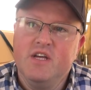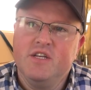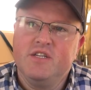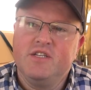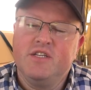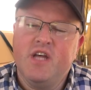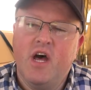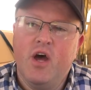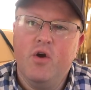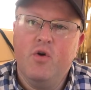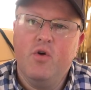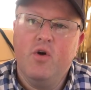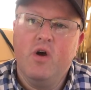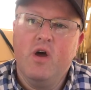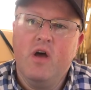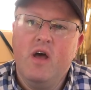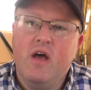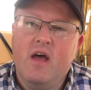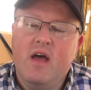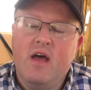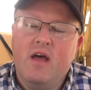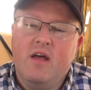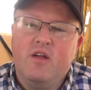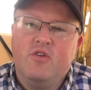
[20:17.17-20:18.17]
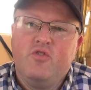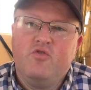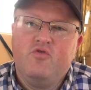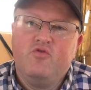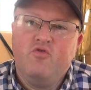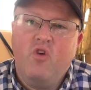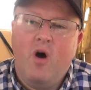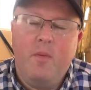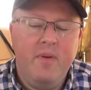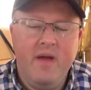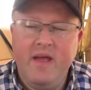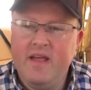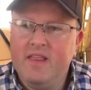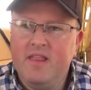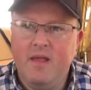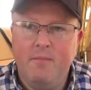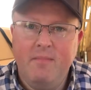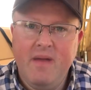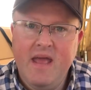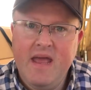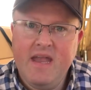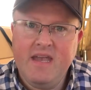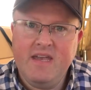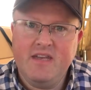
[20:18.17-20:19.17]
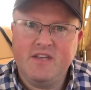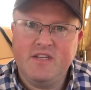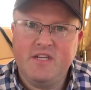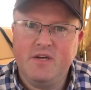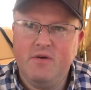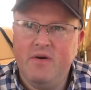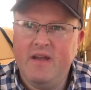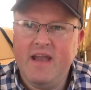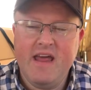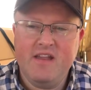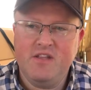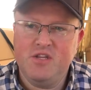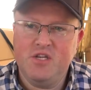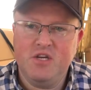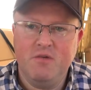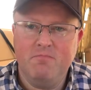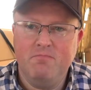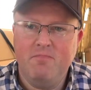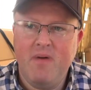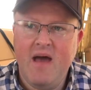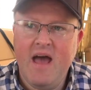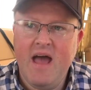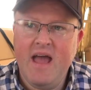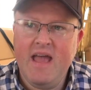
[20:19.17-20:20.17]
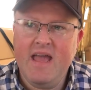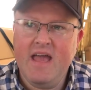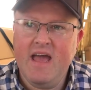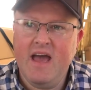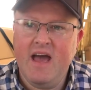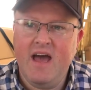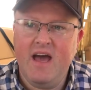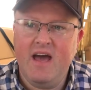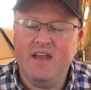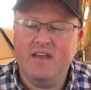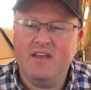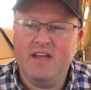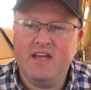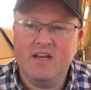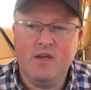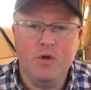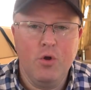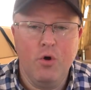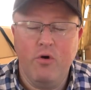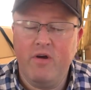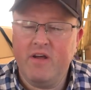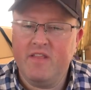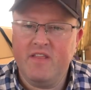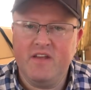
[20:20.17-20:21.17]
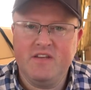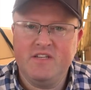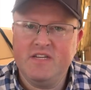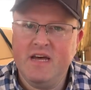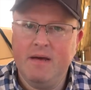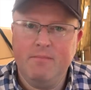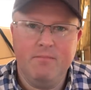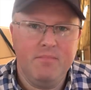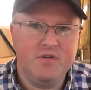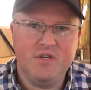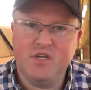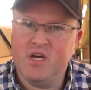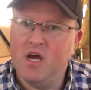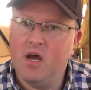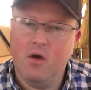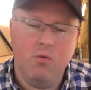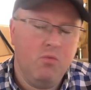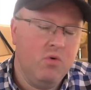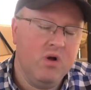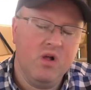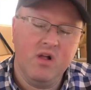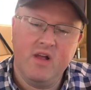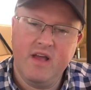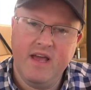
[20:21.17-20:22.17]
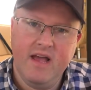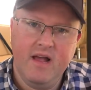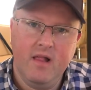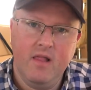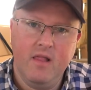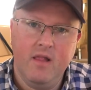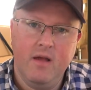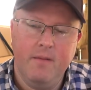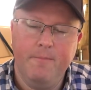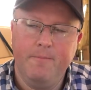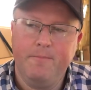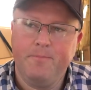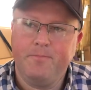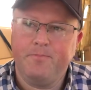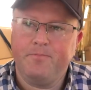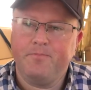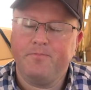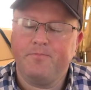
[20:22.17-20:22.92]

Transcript: So dropping them into an engine bay and ignoring the temperature will kill them.